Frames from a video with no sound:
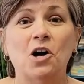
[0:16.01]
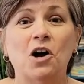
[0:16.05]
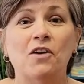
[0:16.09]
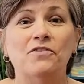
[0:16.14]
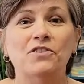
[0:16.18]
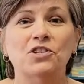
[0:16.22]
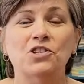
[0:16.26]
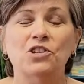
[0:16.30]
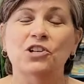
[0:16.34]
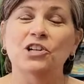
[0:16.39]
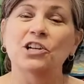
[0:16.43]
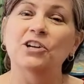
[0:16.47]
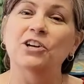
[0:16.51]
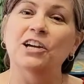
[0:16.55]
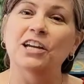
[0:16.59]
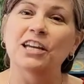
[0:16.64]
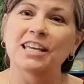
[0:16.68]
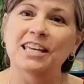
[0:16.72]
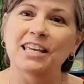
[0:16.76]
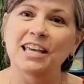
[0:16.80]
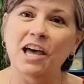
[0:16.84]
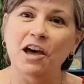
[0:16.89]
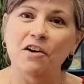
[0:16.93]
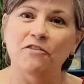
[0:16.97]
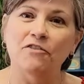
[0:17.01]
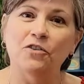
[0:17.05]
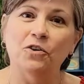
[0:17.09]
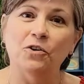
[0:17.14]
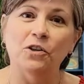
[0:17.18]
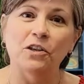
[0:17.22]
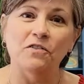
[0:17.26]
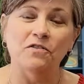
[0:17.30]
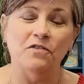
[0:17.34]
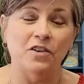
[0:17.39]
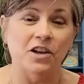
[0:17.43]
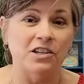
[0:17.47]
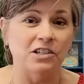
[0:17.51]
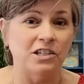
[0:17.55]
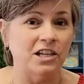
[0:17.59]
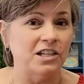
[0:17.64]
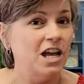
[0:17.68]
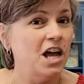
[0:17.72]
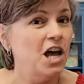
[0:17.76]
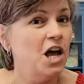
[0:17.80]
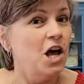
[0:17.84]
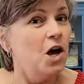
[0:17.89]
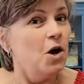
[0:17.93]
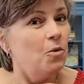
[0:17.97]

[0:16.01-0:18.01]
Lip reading: Officer here at Get Fully Funded,